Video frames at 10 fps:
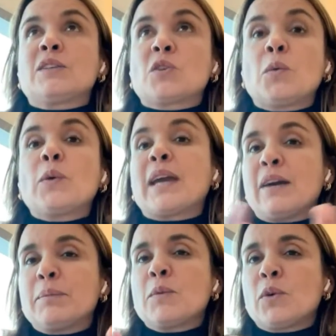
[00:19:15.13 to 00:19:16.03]
So we
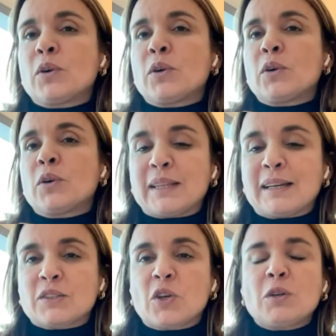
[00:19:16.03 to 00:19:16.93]
have been working on
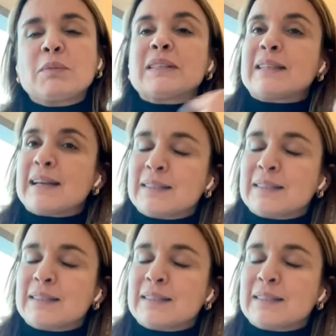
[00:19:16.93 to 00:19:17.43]
green taxonomies.